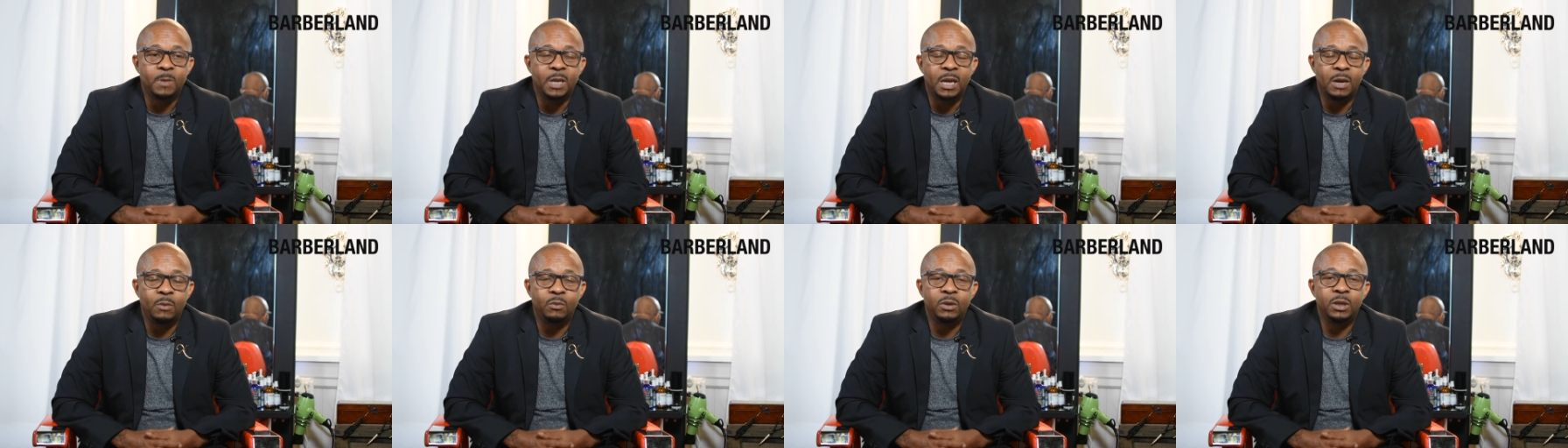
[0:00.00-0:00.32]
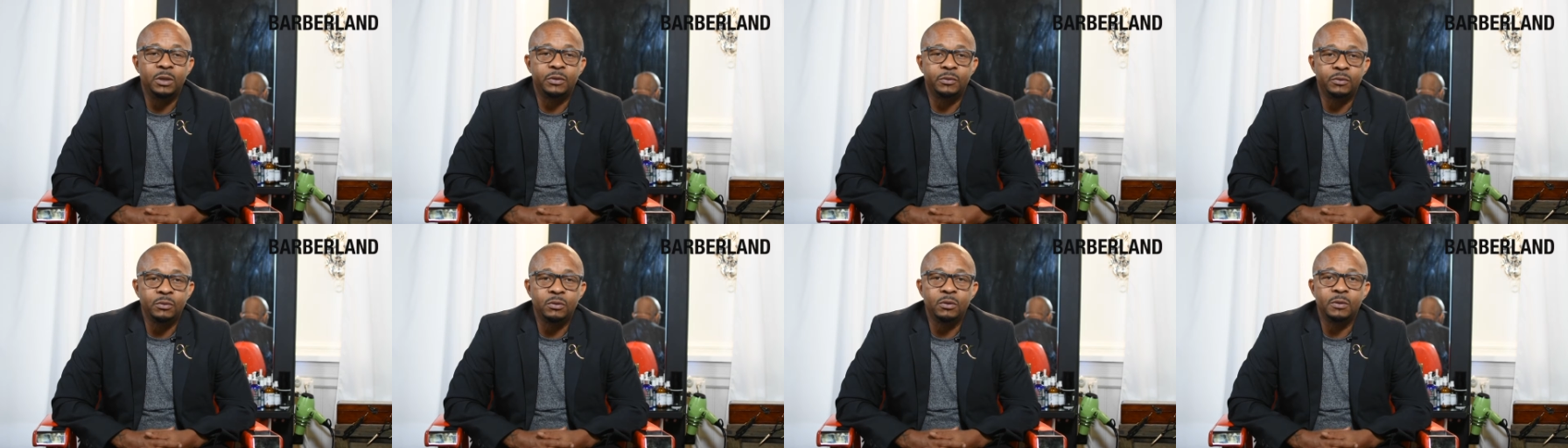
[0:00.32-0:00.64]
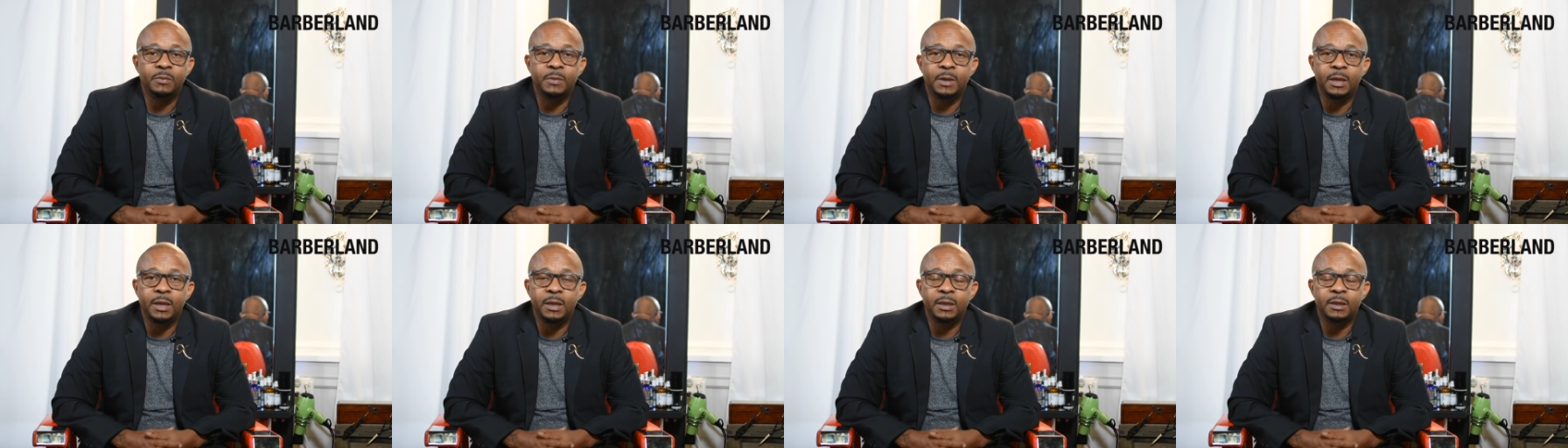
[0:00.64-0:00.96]
I went through it,
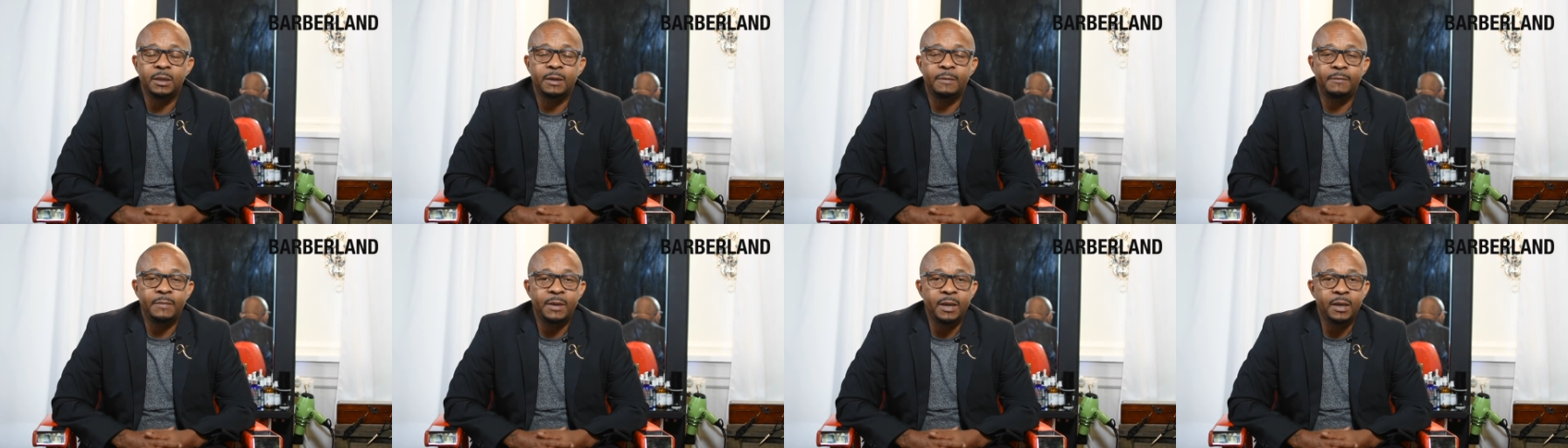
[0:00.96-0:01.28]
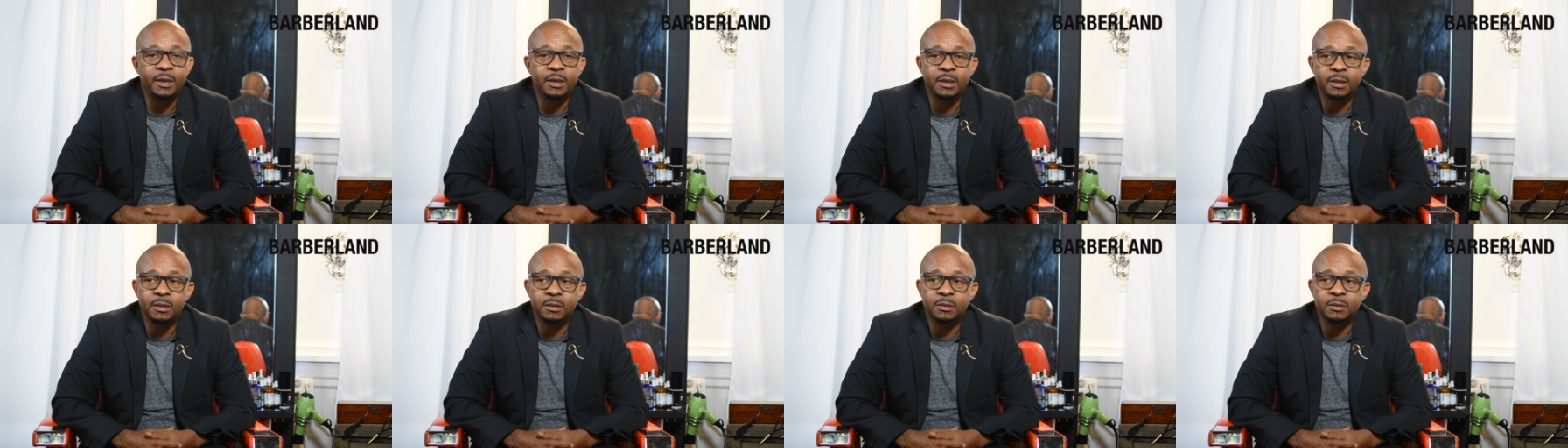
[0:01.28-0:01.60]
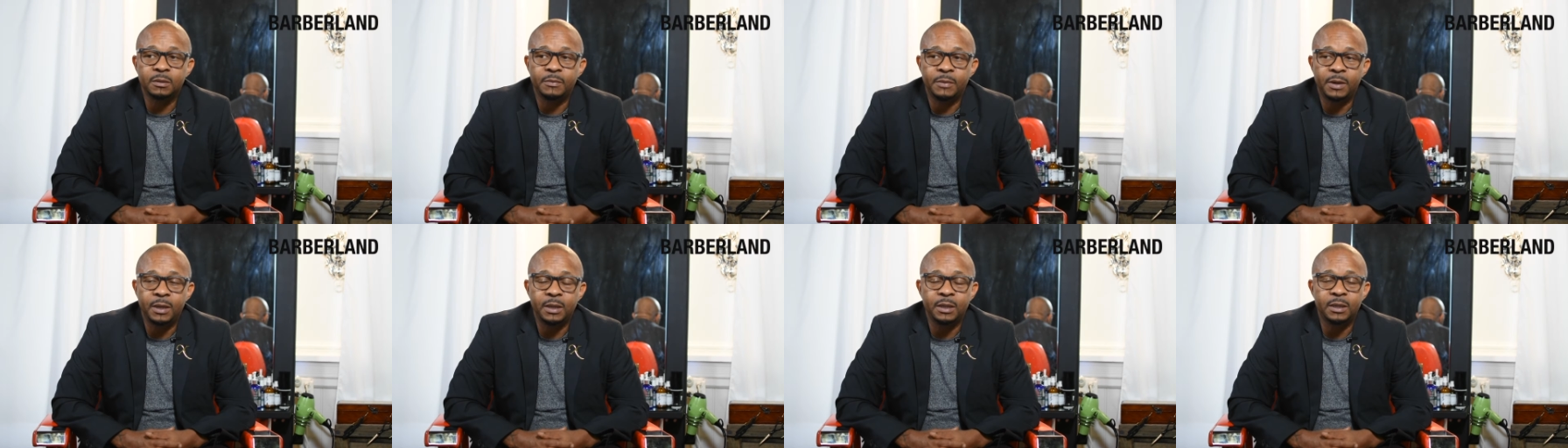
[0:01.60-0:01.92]
man. I made it,
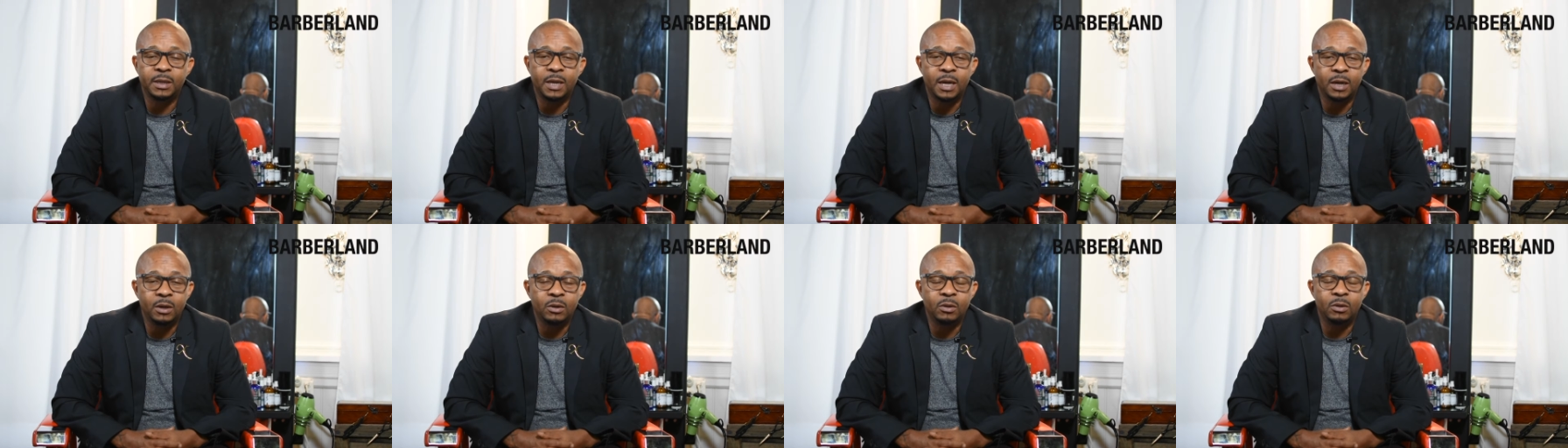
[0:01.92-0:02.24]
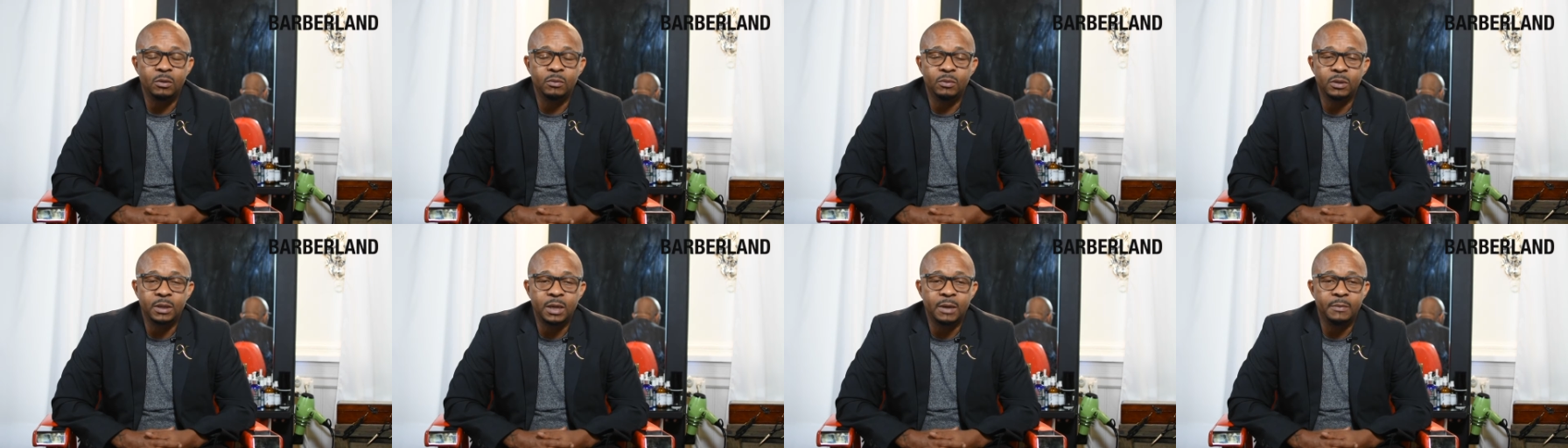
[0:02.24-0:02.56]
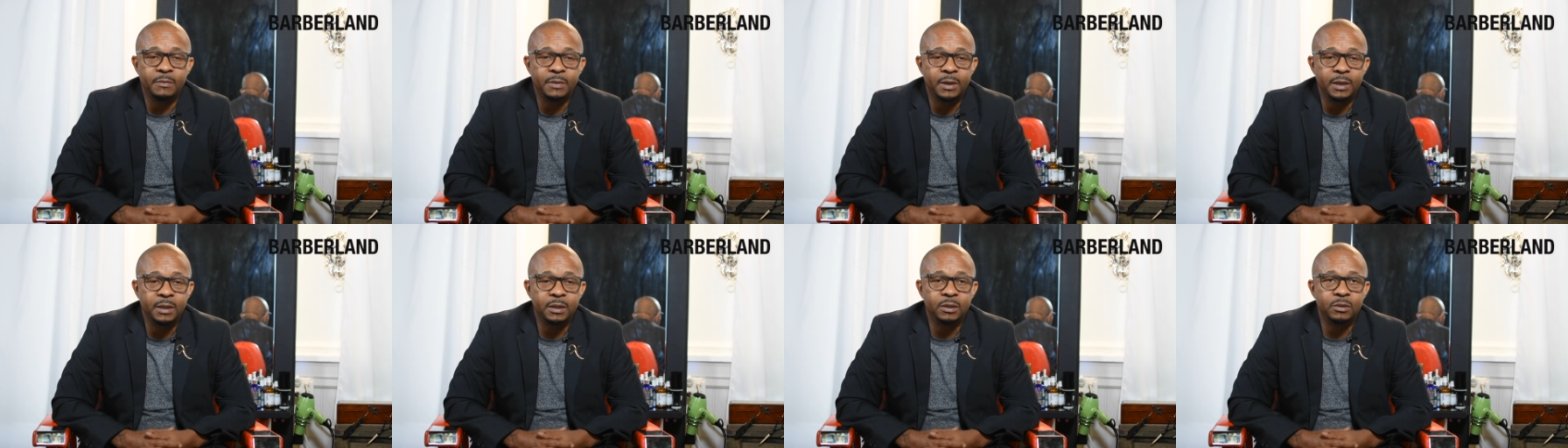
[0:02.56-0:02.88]
made it knock on wood, I
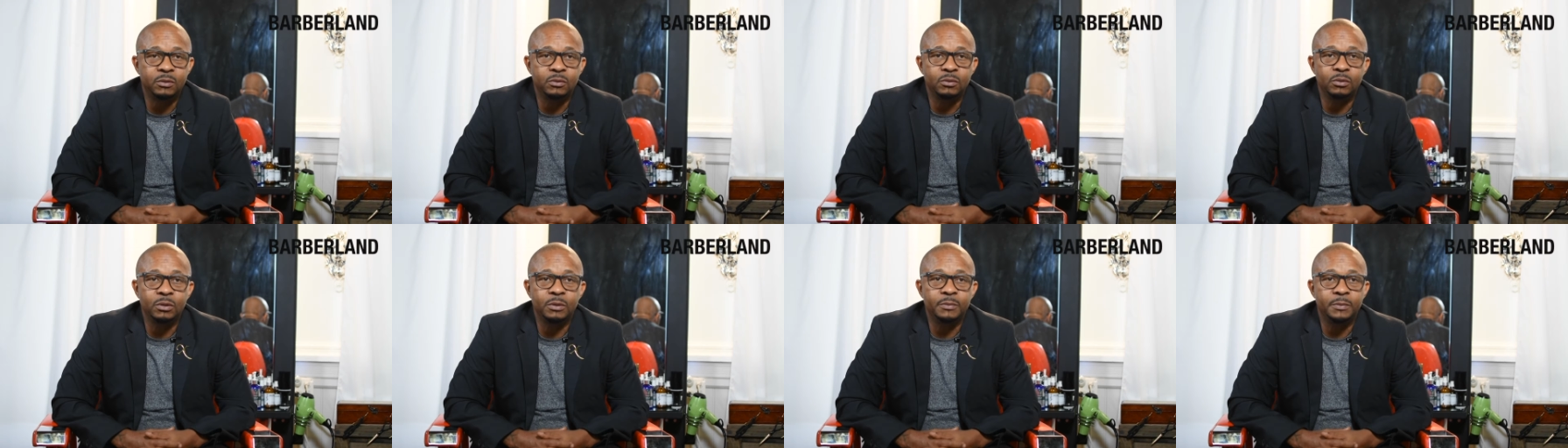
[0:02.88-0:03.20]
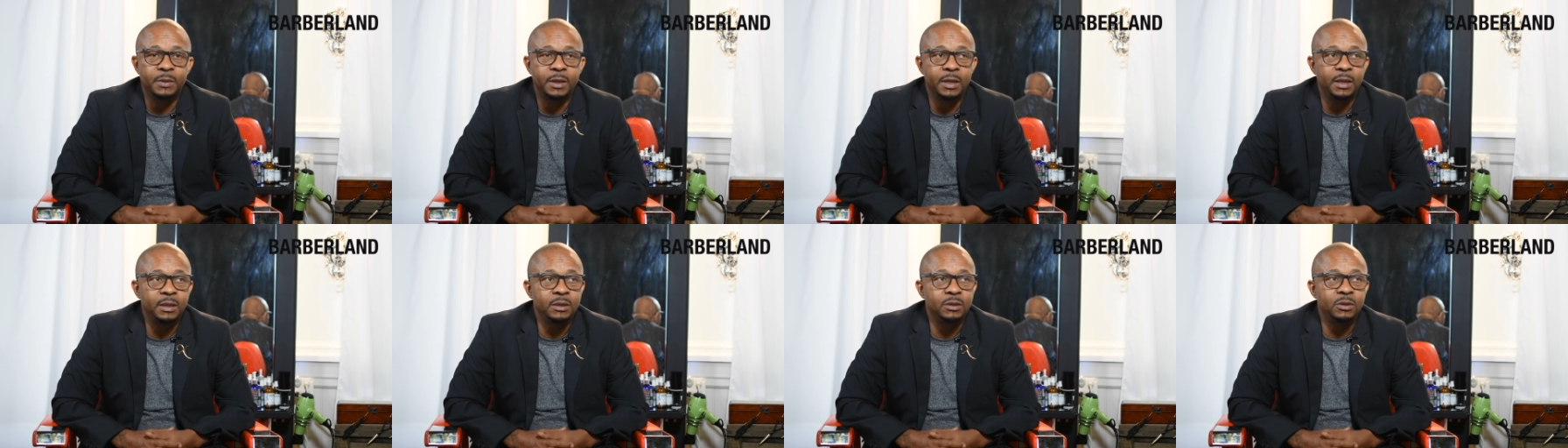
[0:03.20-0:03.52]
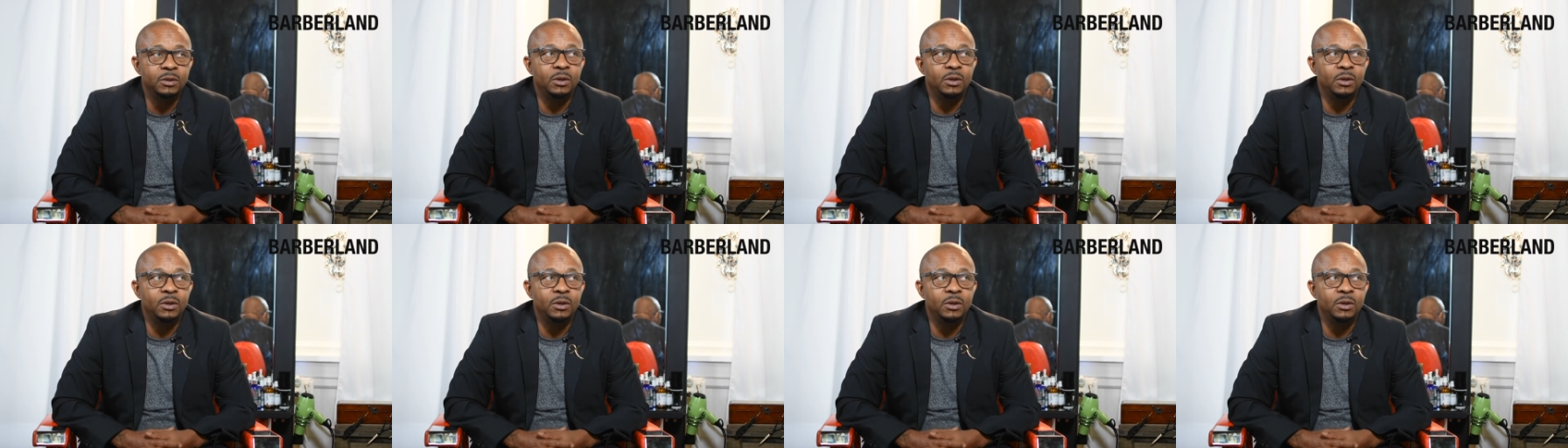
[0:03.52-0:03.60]
made it through it, man.